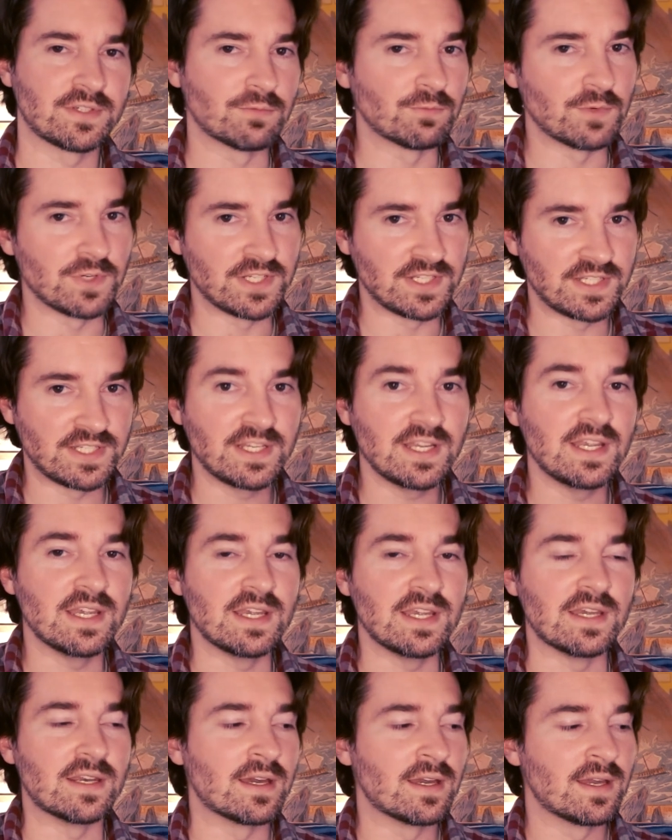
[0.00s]

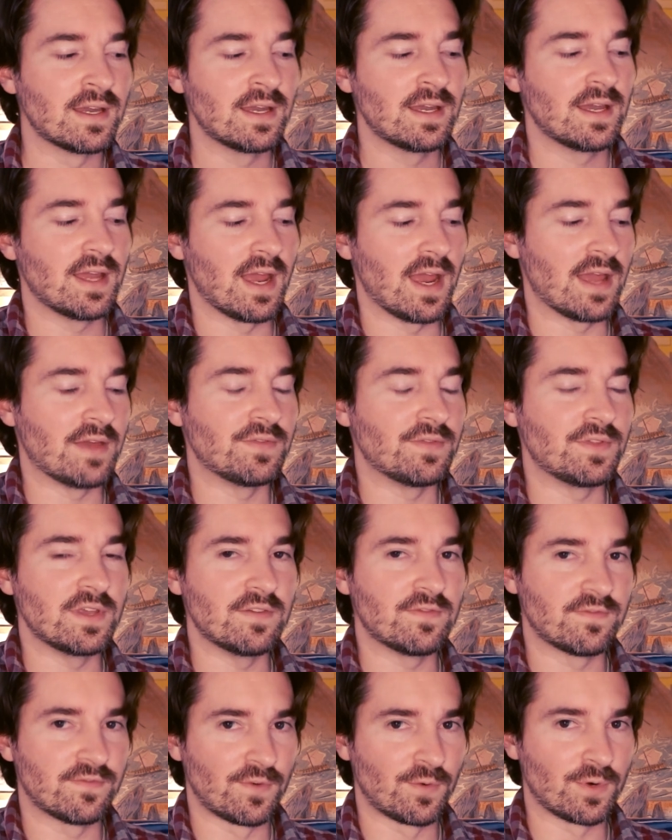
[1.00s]
recede and the
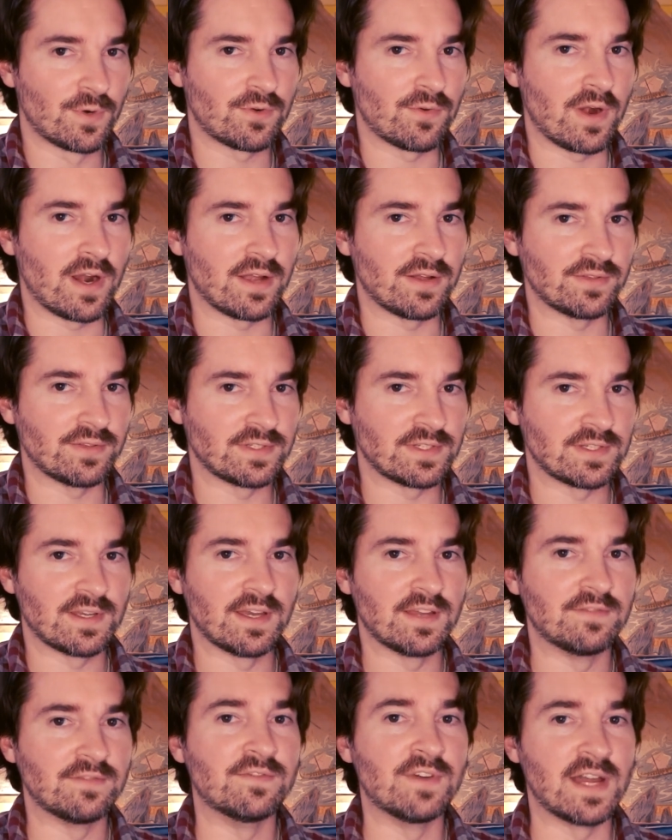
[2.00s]
foregrounds
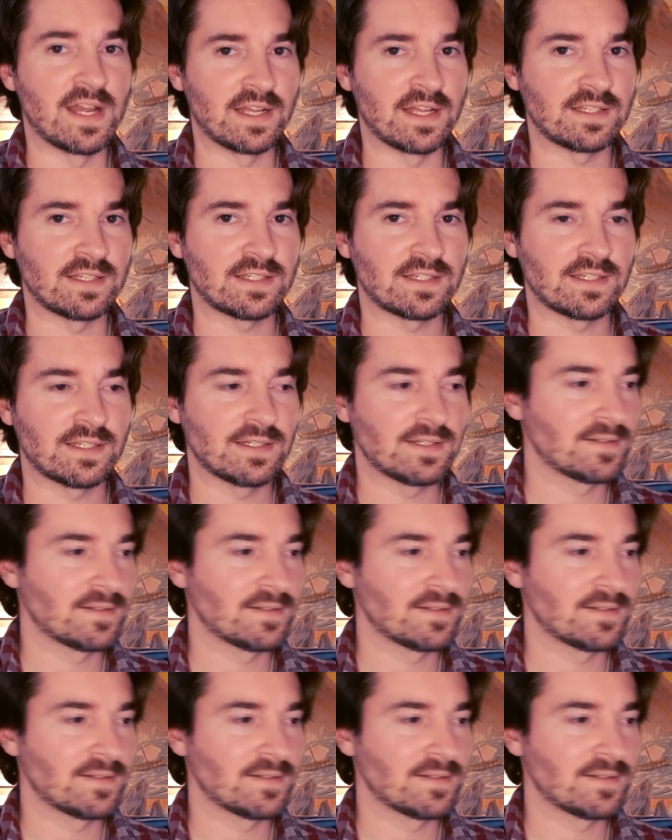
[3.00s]
advance.